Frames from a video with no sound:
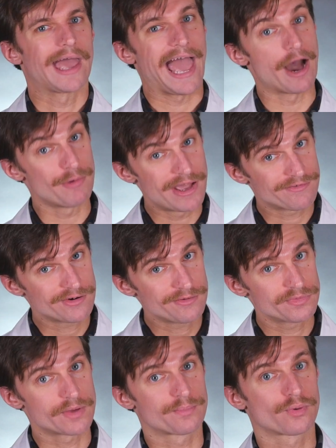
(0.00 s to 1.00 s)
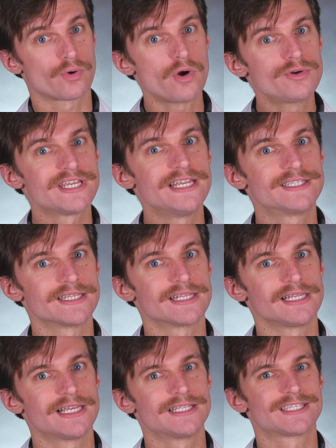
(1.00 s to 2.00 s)
However, the proteins in
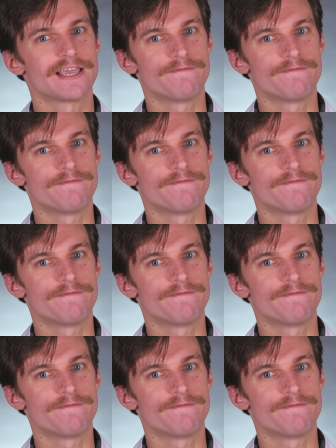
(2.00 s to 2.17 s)
the lens